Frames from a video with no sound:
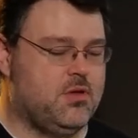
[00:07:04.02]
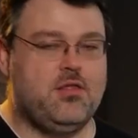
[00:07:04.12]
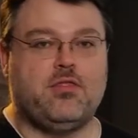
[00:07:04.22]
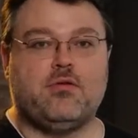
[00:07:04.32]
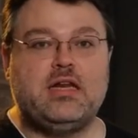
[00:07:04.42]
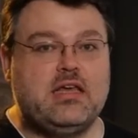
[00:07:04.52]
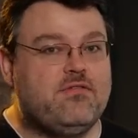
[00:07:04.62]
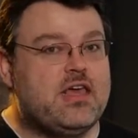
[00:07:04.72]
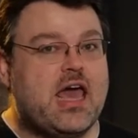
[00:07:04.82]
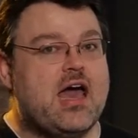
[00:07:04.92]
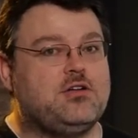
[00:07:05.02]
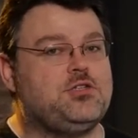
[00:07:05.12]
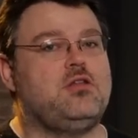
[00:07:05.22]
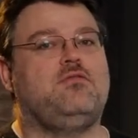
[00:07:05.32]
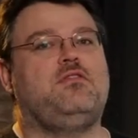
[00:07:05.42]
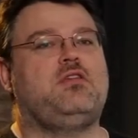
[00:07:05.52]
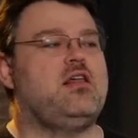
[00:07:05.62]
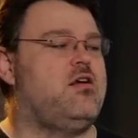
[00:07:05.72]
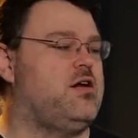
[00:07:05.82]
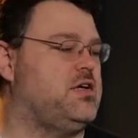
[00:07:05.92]
3D V-Cache on the
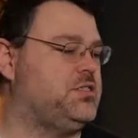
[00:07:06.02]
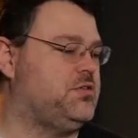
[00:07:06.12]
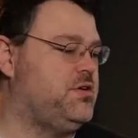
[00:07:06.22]
5800X